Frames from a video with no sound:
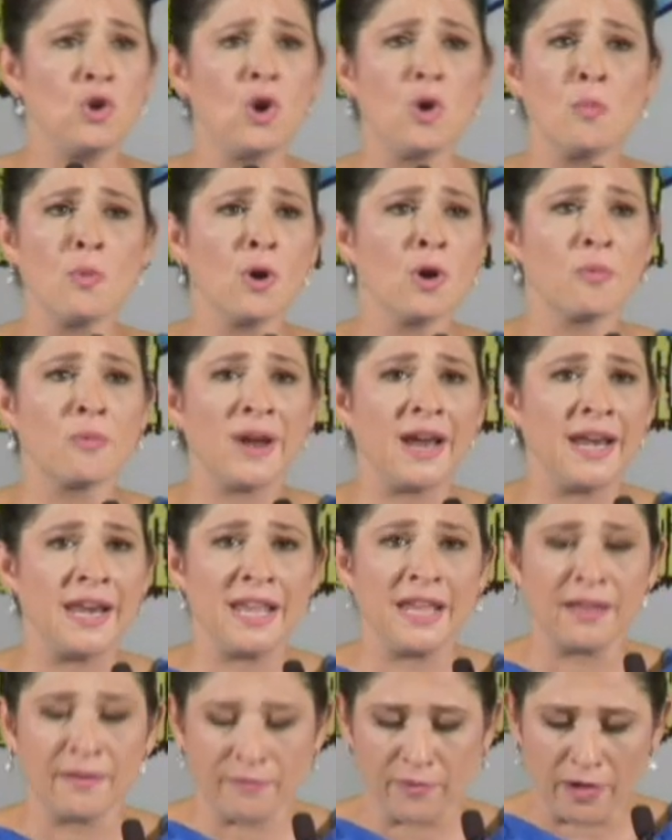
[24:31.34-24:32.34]
no more
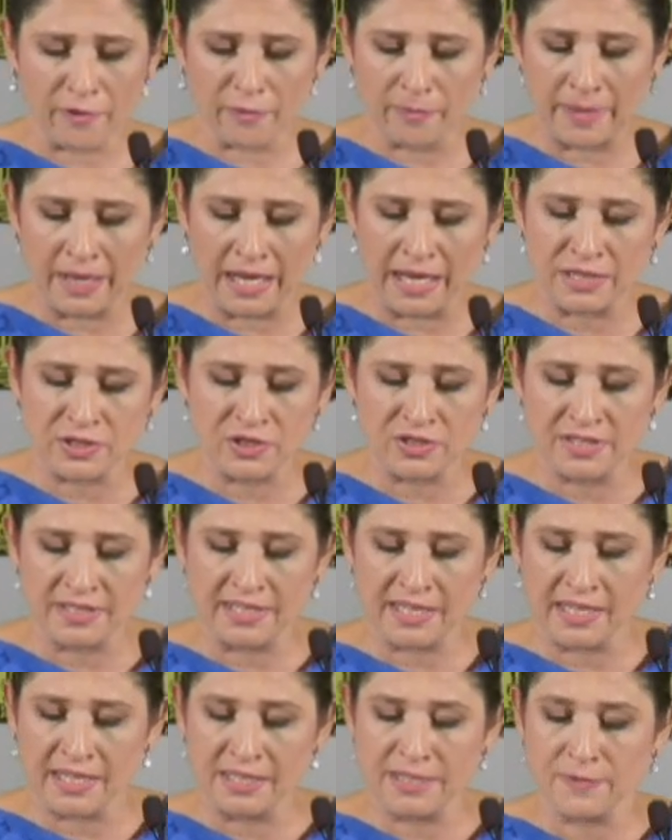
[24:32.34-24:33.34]
rating of government
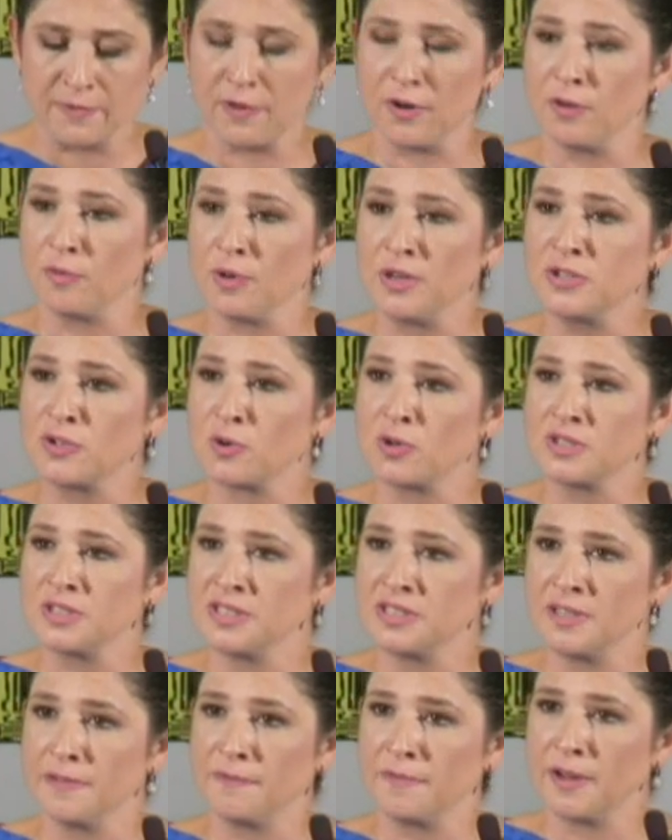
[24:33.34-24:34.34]
agencies for
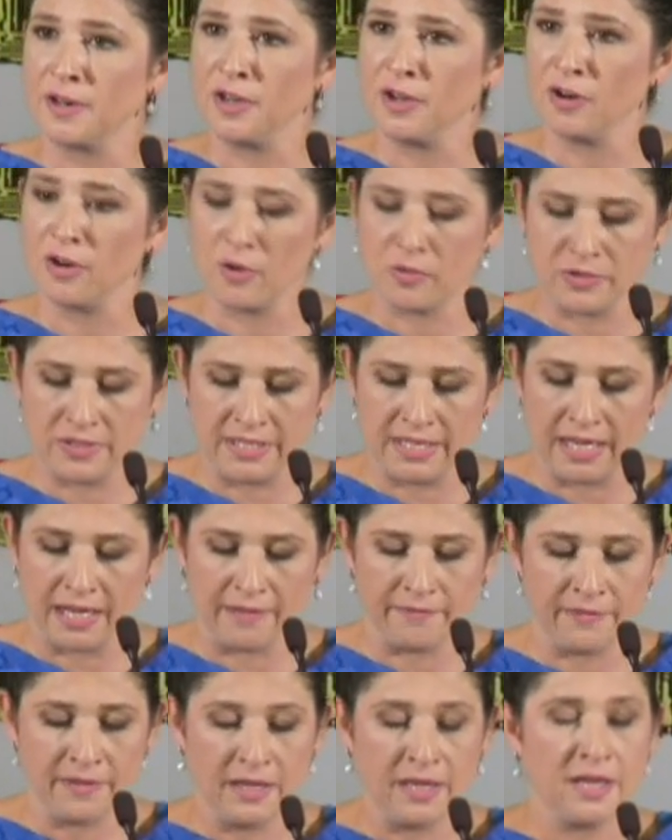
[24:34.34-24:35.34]
resources to fund your own
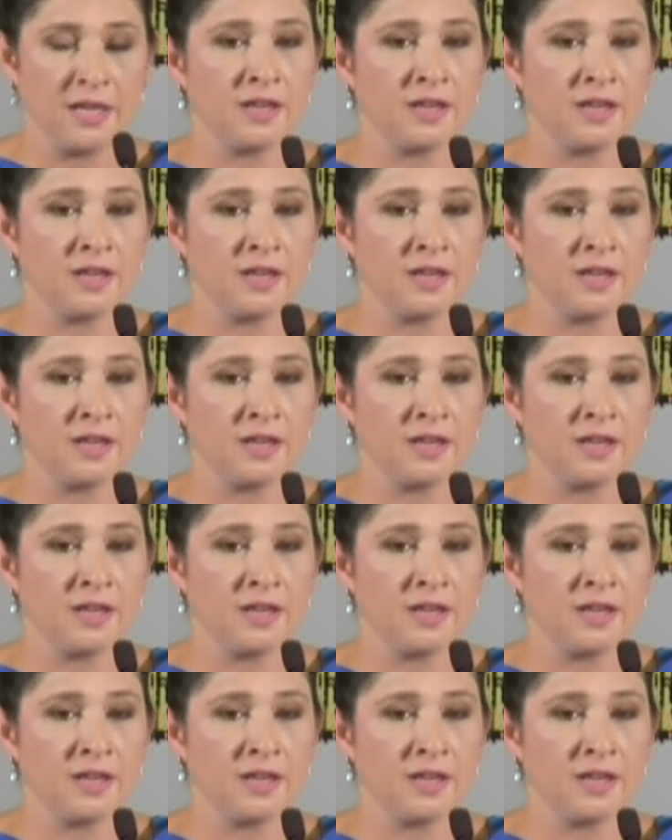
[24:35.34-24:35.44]
staff.